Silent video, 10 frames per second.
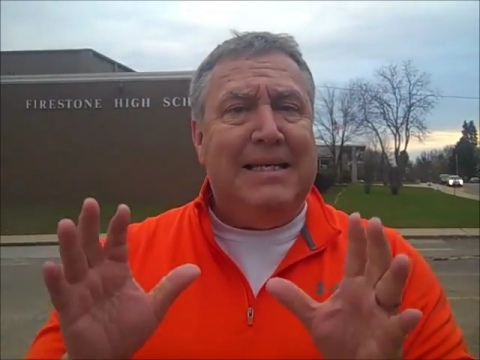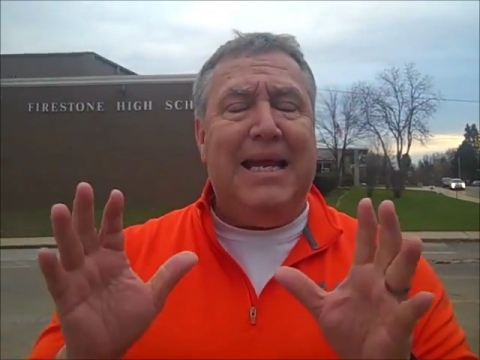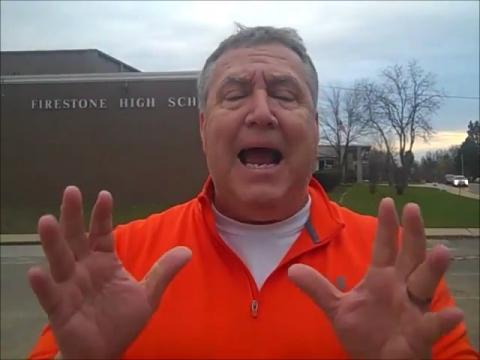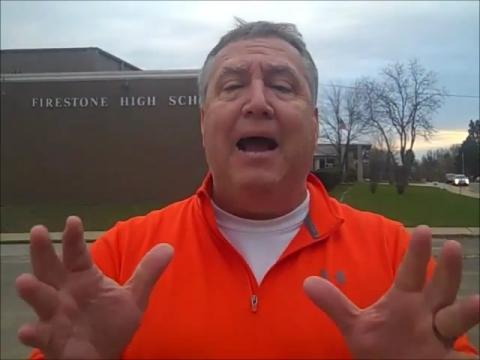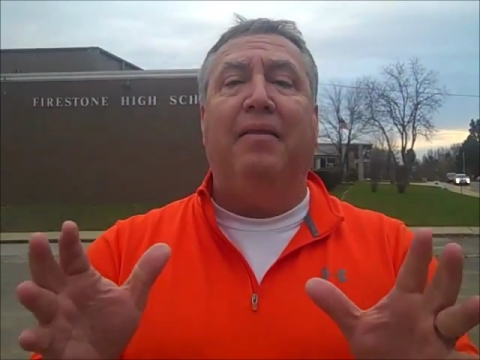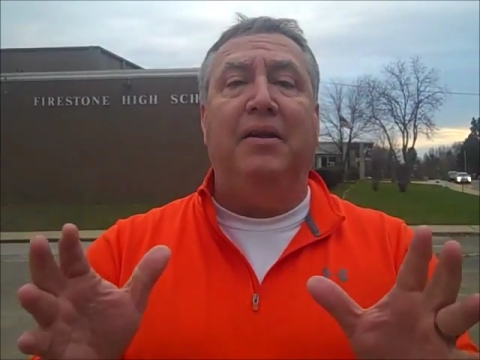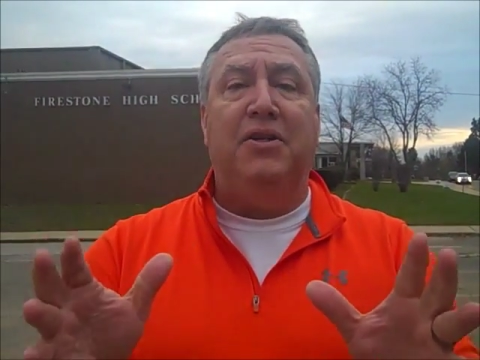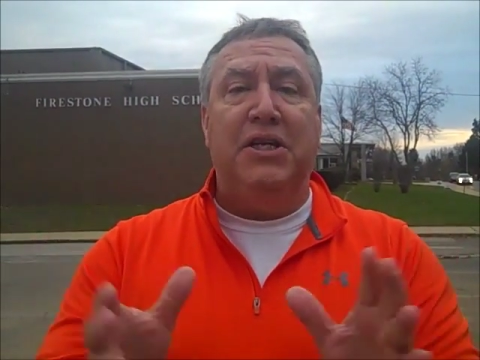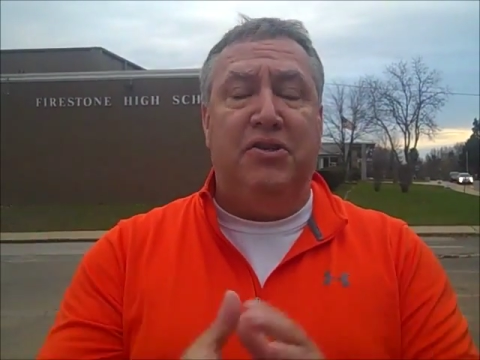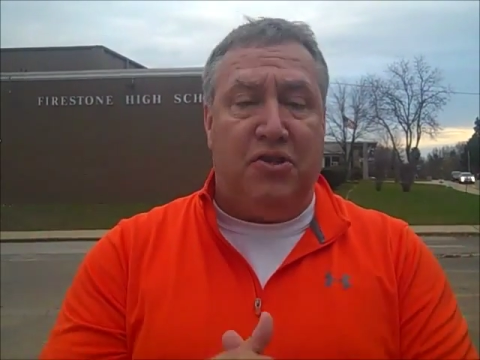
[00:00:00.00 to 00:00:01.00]

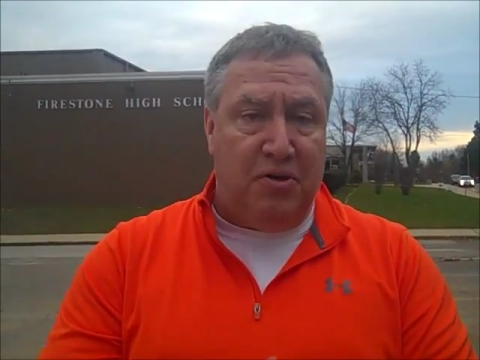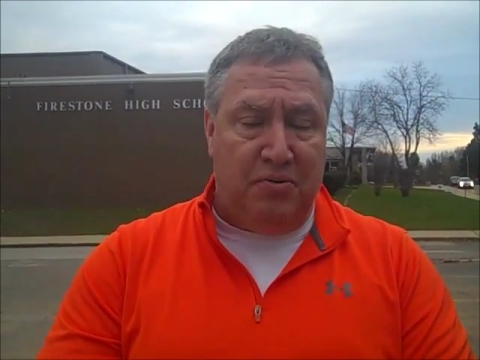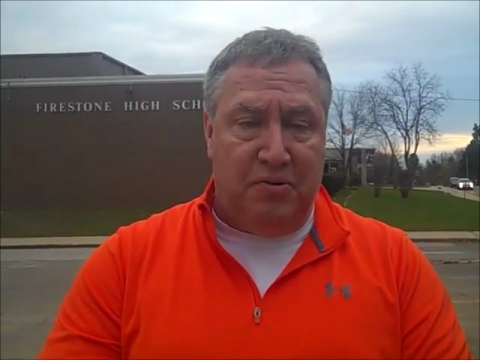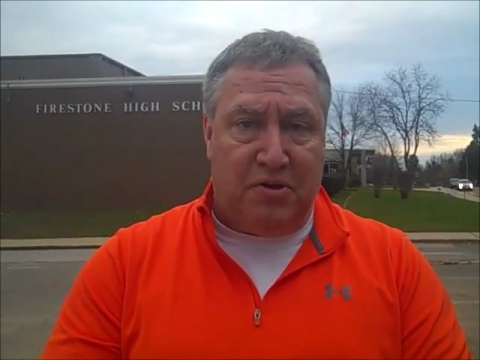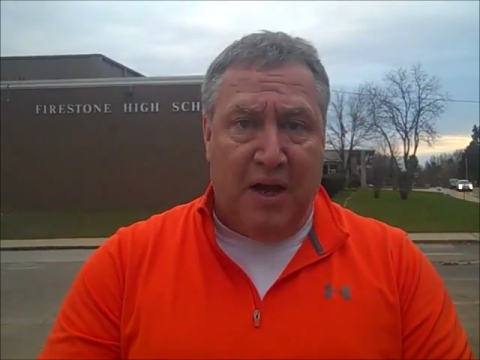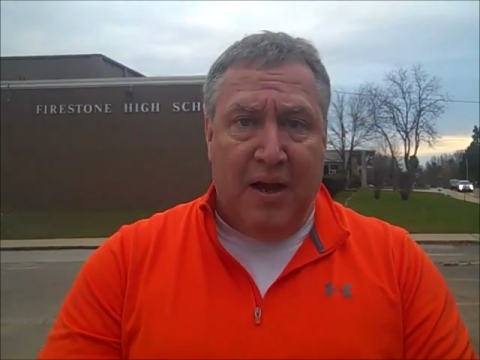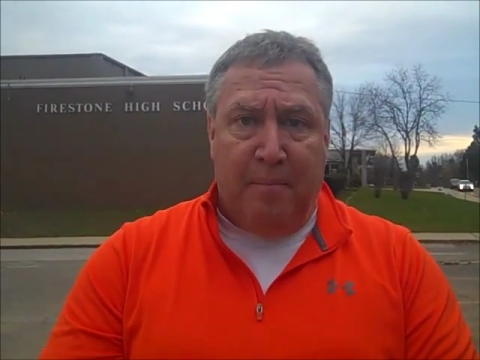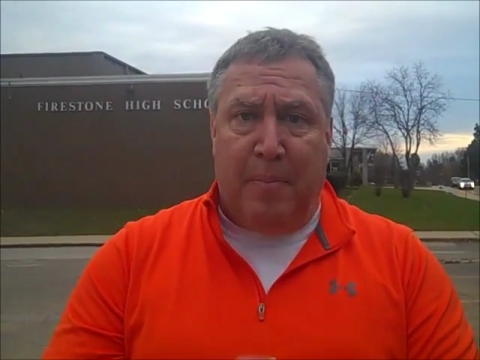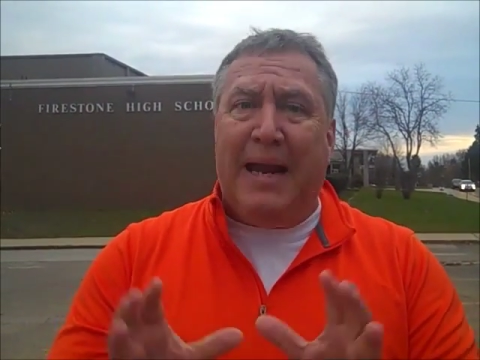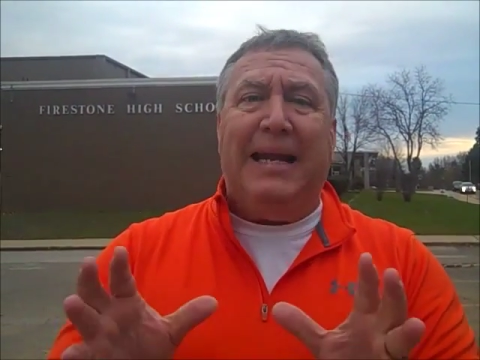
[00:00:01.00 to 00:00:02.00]
Talented students
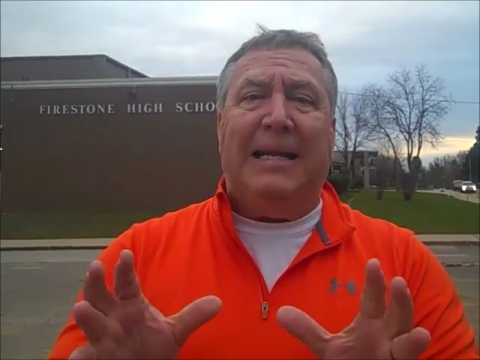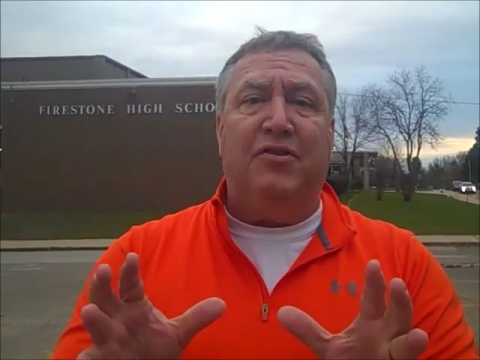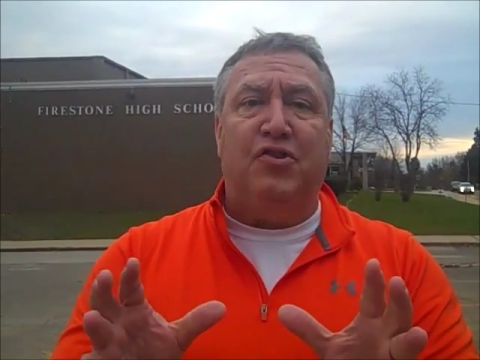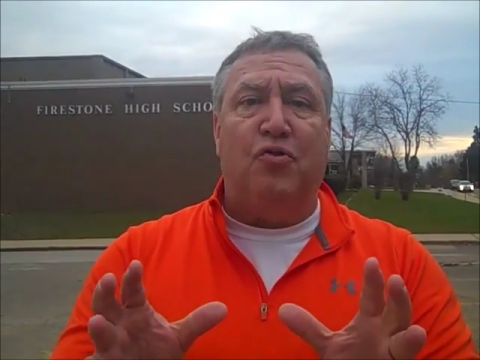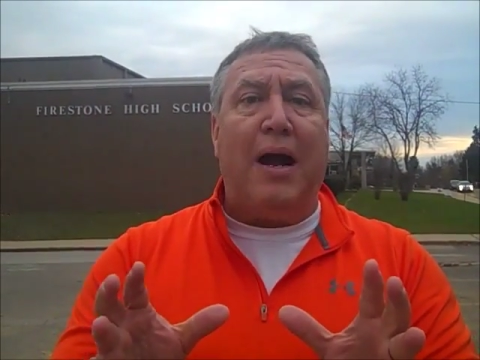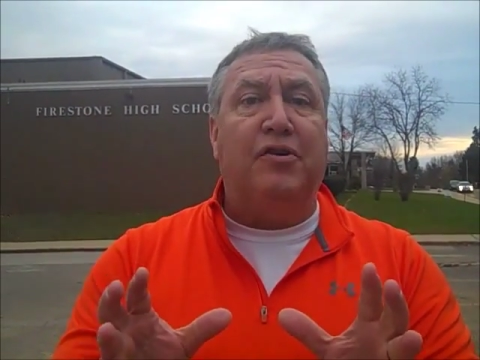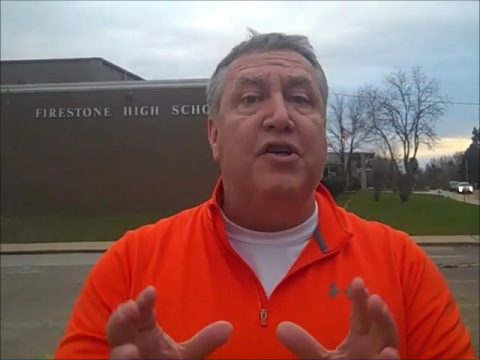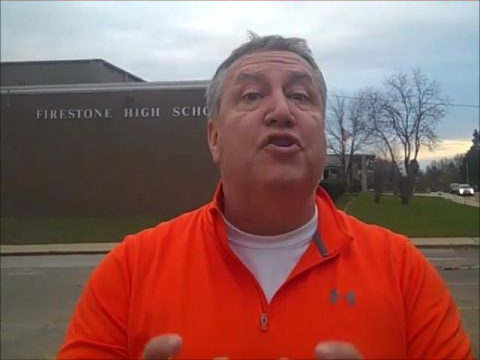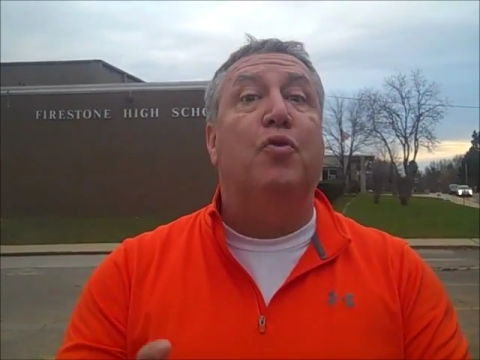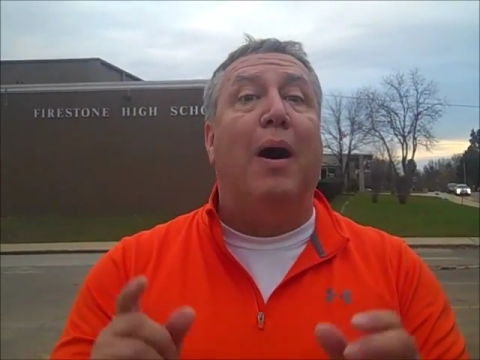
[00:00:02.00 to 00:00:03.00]
being
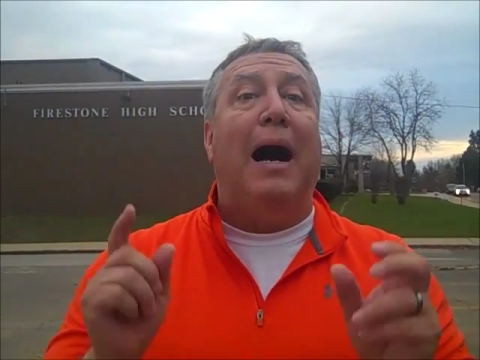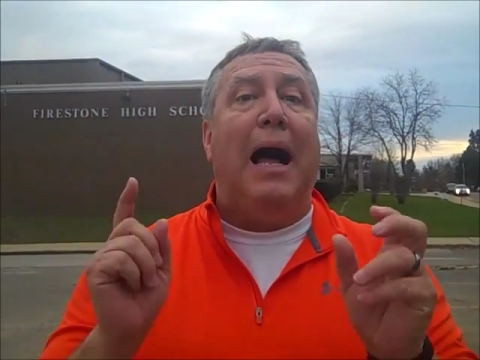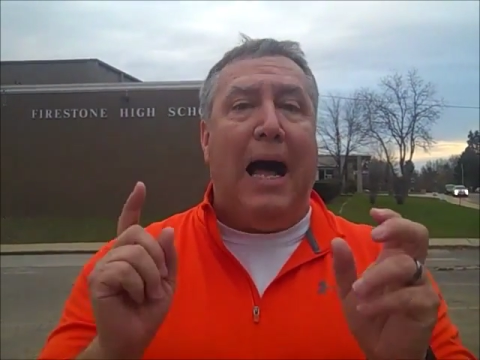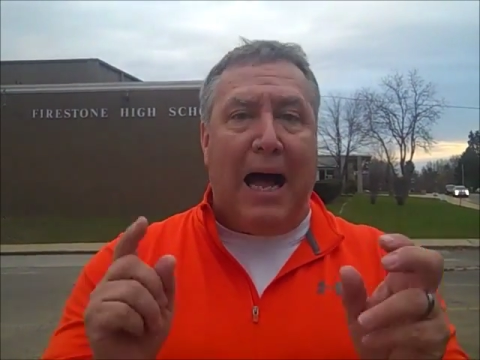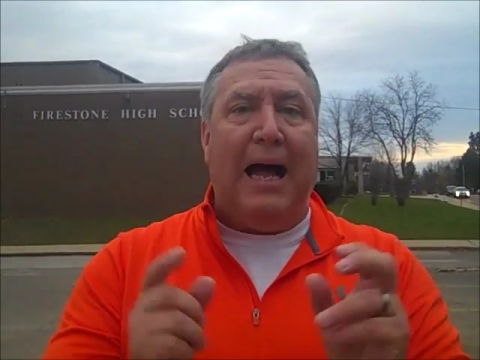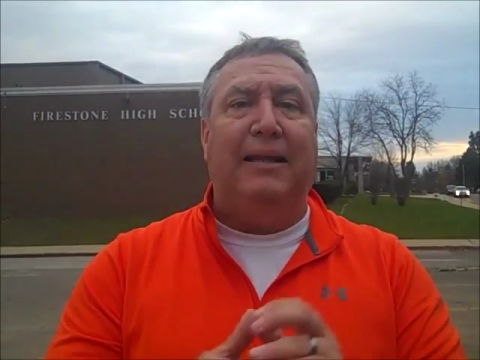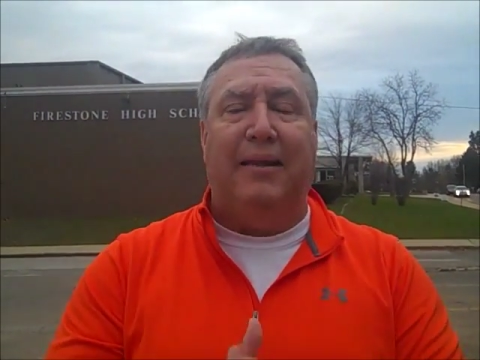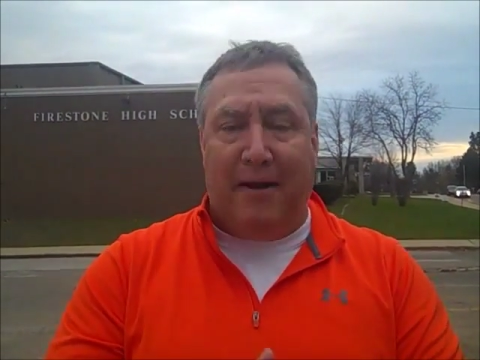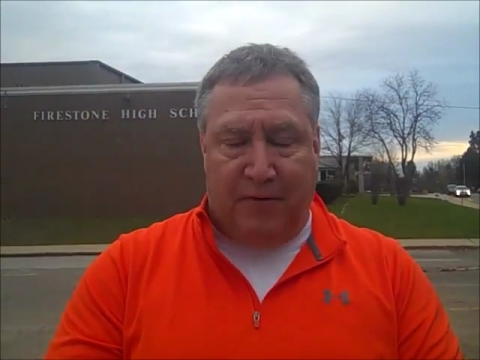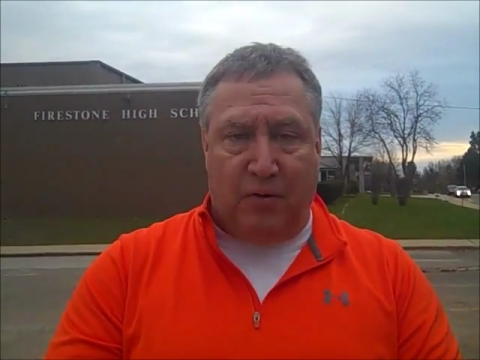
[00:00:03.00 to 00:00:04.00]
instructed to a high
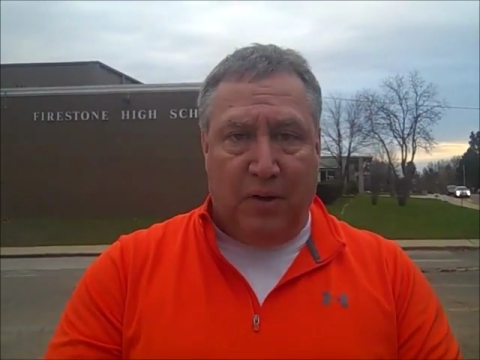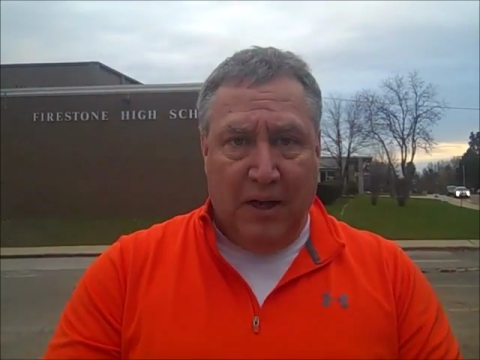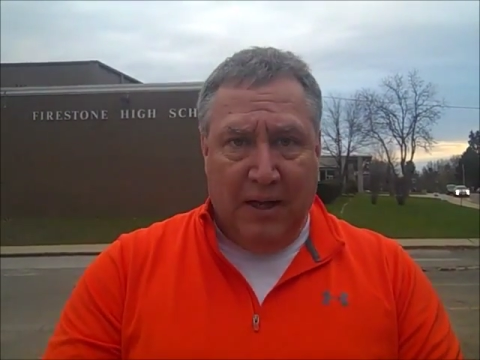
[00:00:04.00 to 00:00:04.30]
level.